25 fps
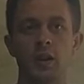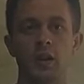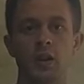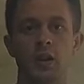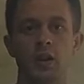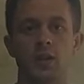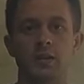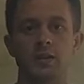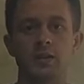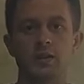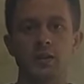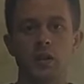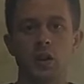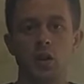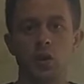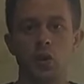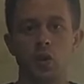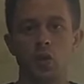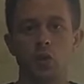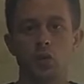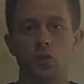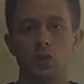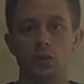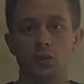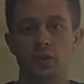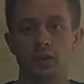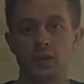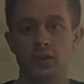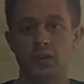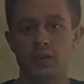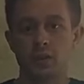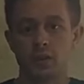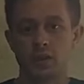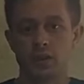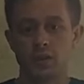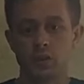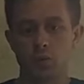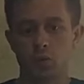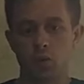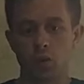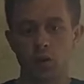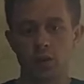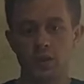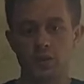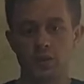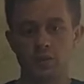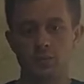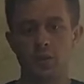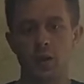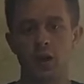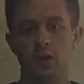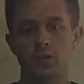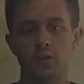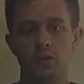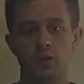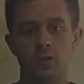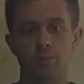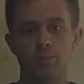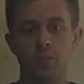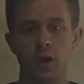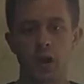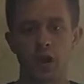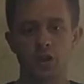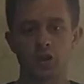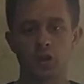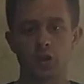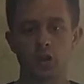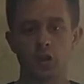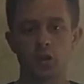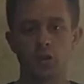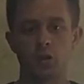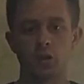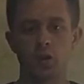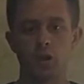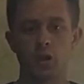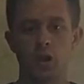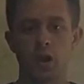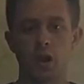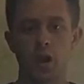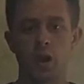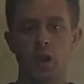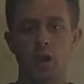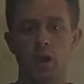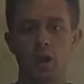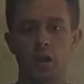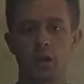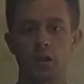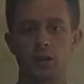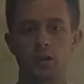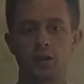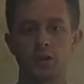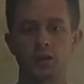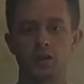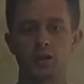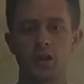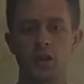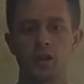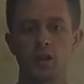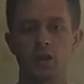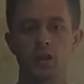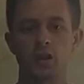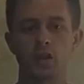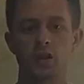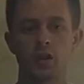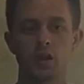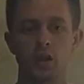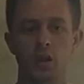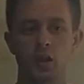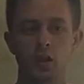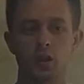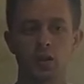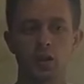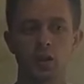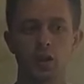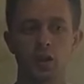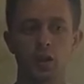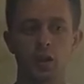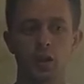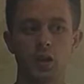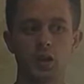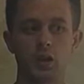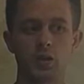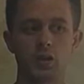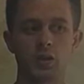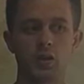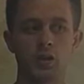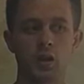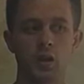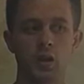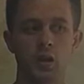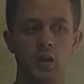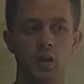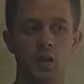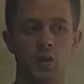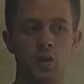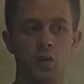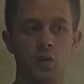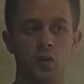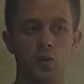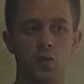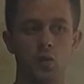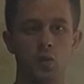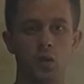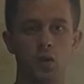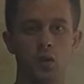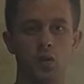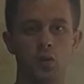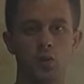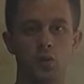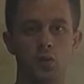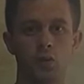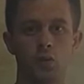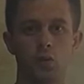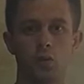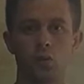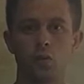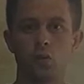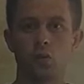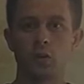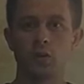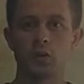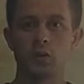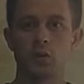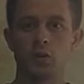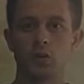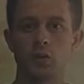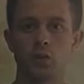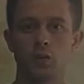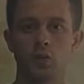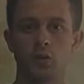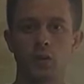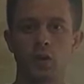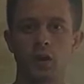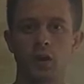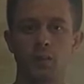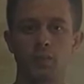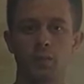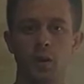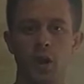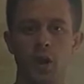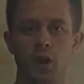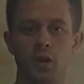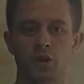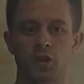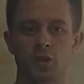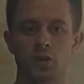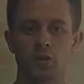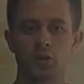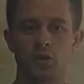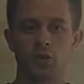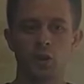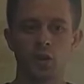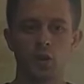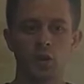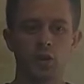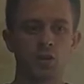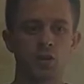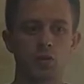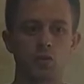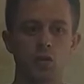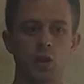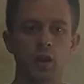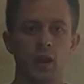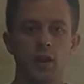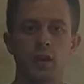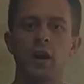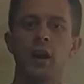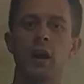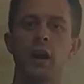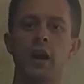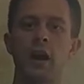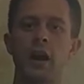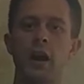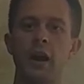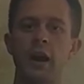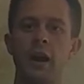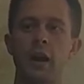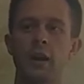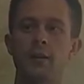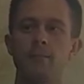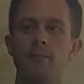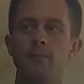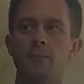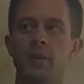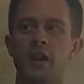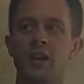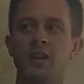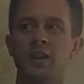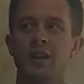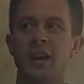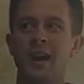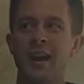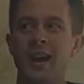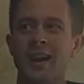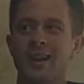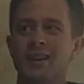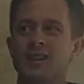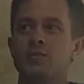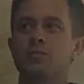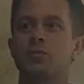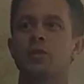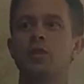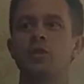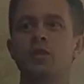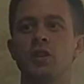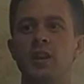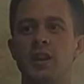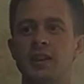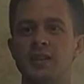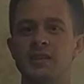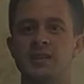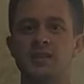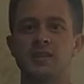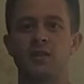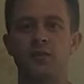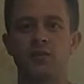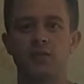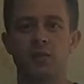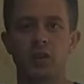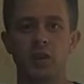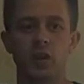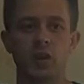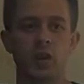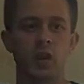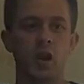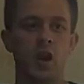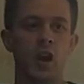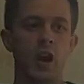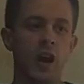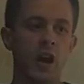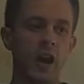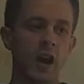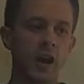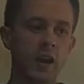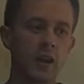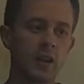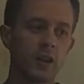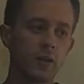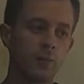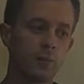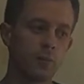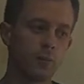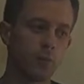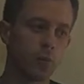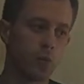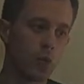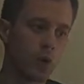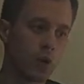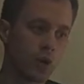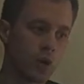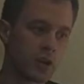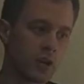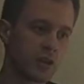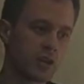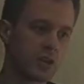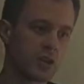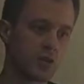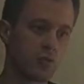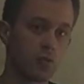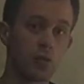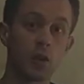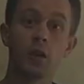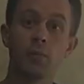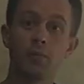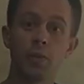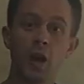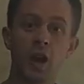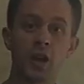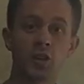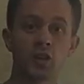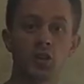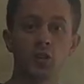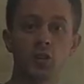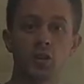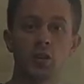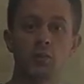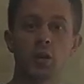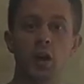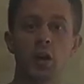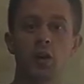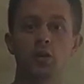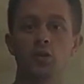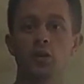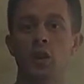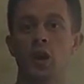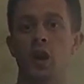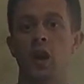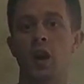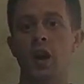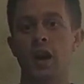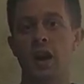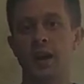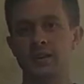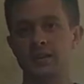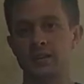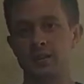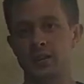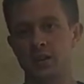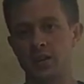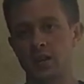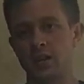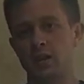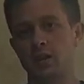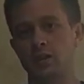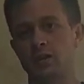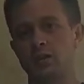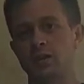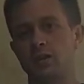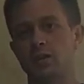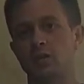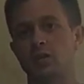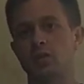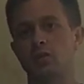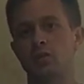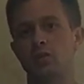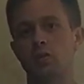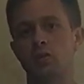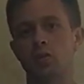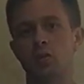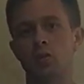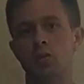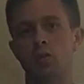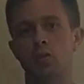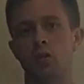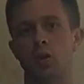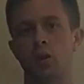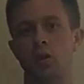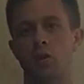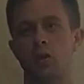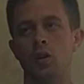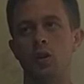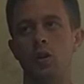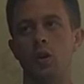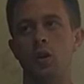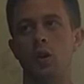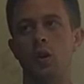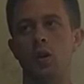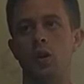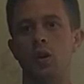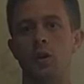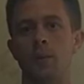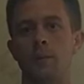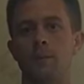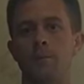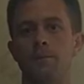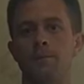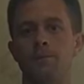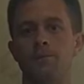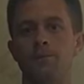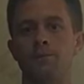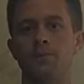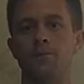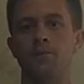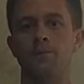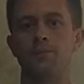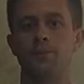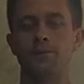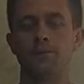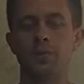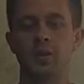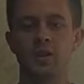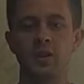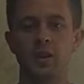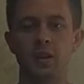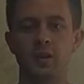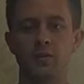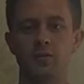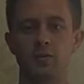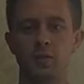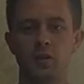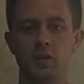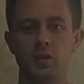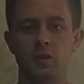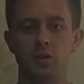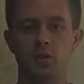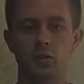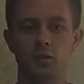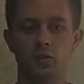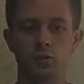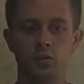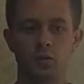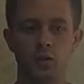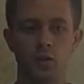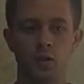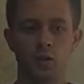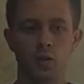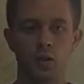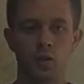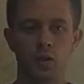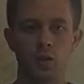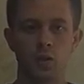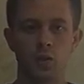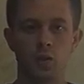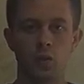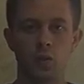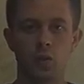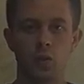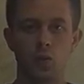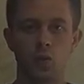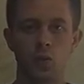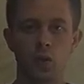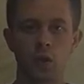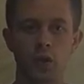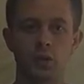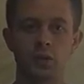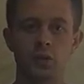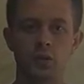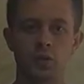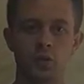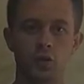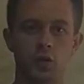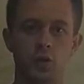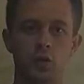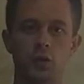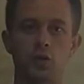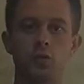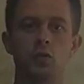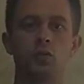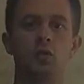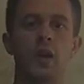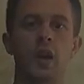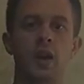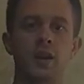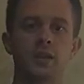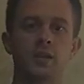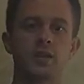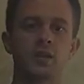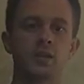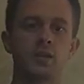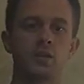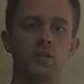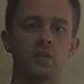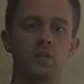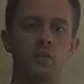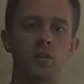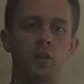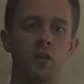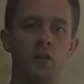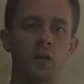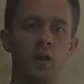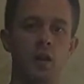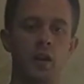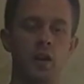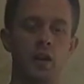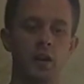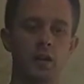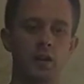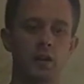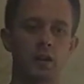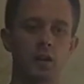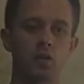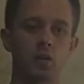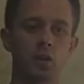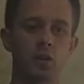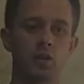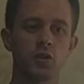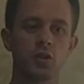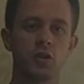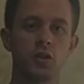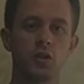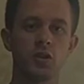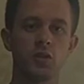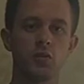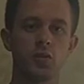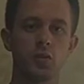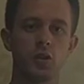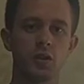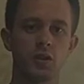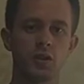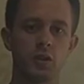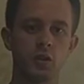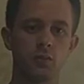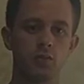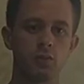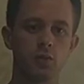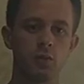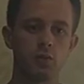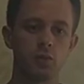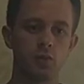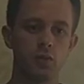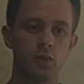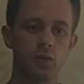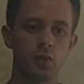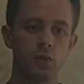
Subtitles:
So this was about the passion, and the second thing is, well, what to do with that passion. So okay, I'm an expert at something. I was really passionate about. I did your PDF material. What do I do next? And the question is really simple.